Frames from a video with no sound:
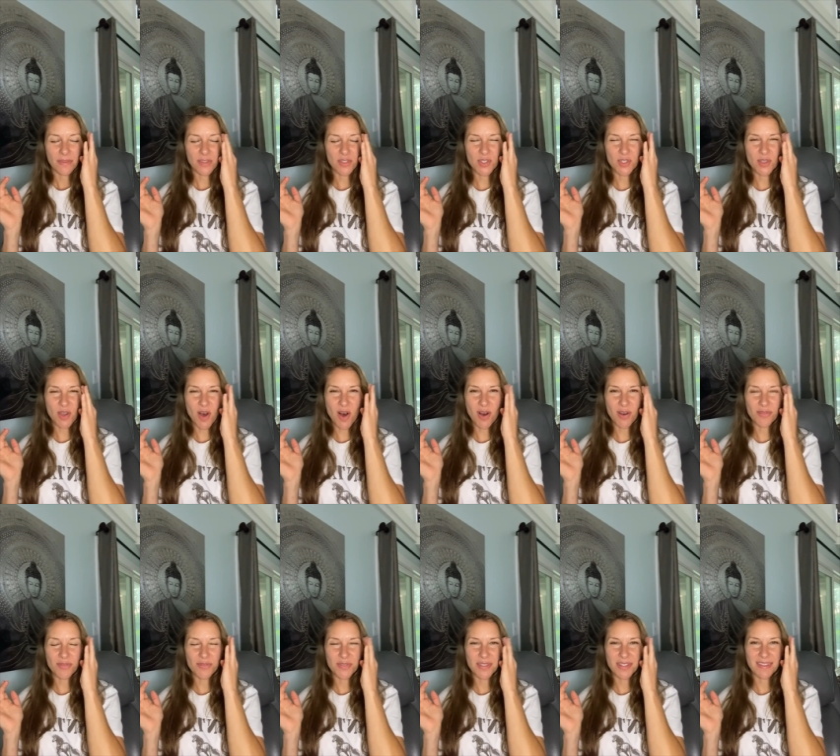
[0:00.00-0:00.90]
the
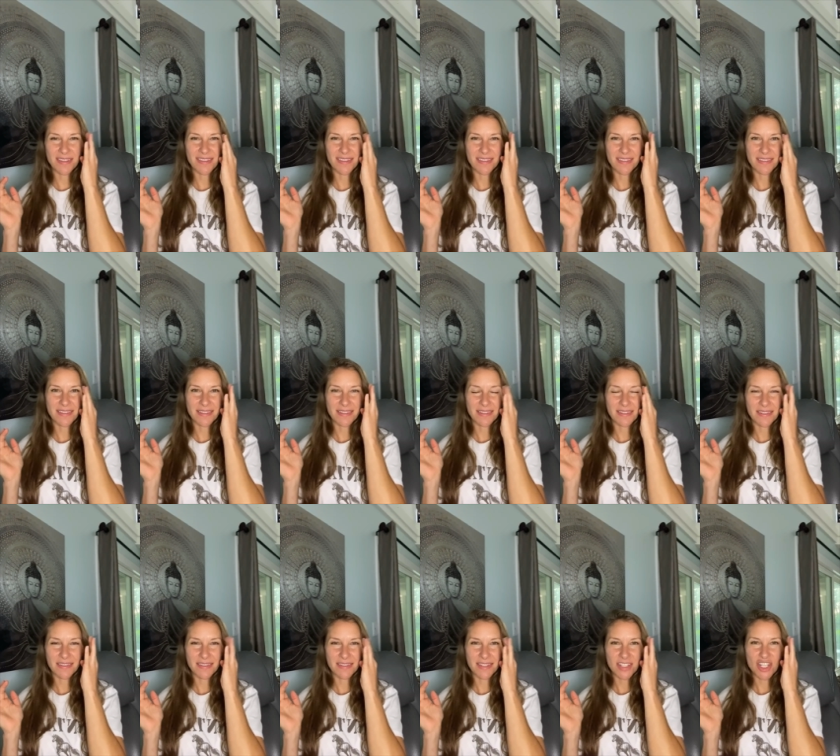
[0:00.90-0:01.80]
soft
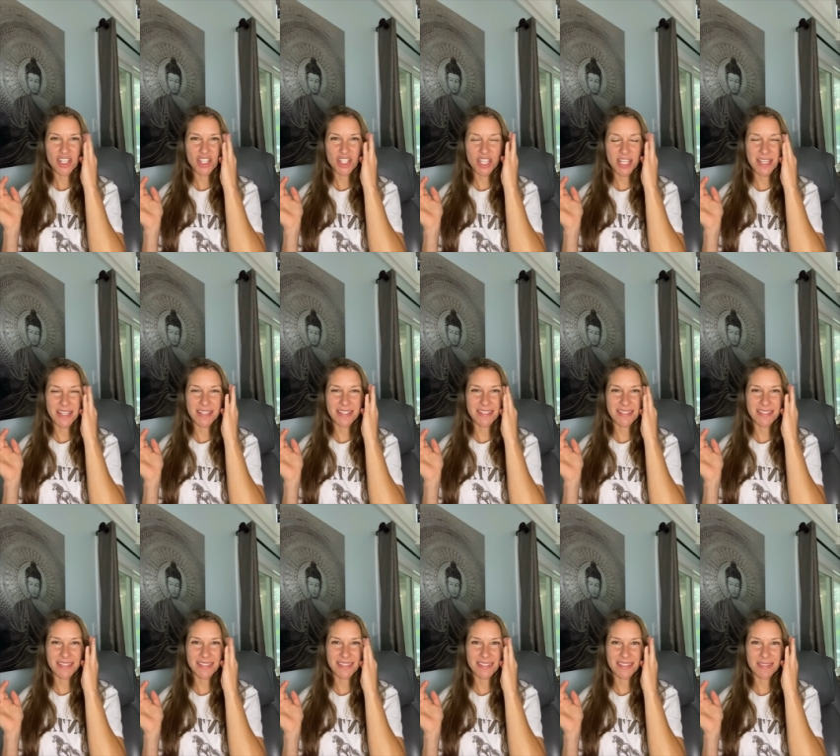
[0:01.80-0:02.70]

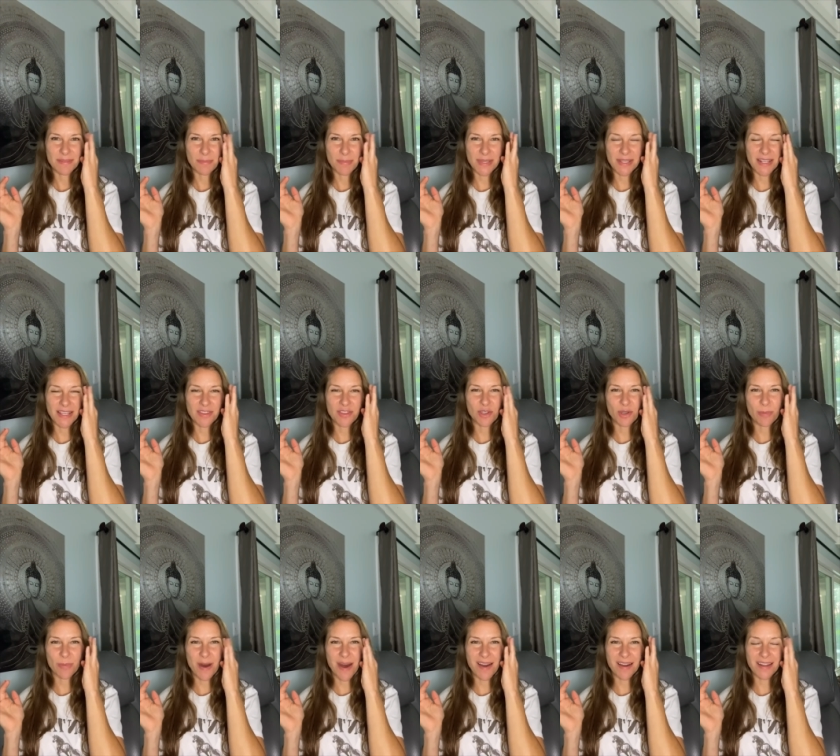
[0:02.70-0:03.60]
sheet beneath
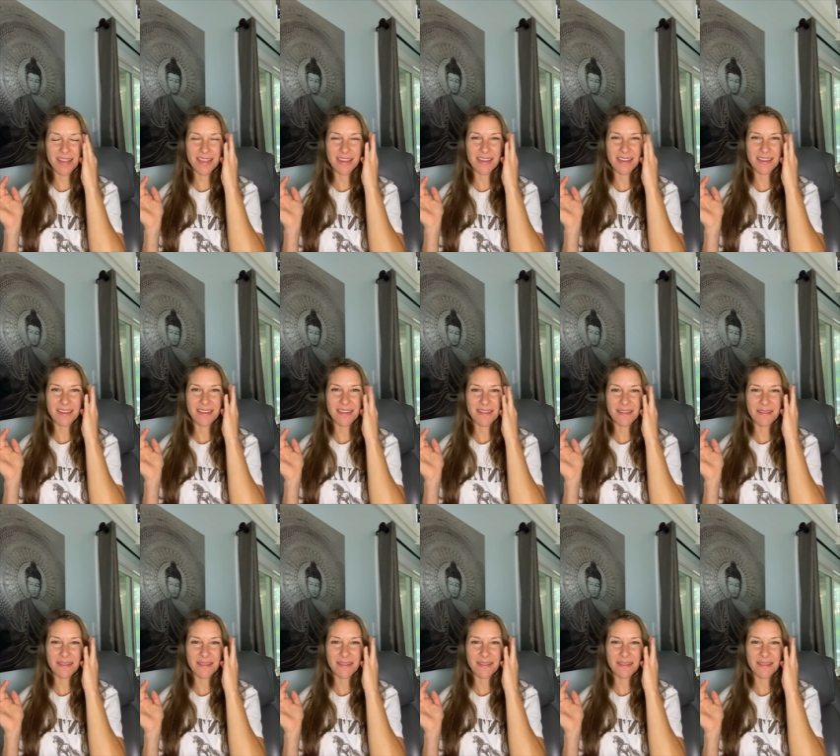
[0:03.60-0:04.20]
your body,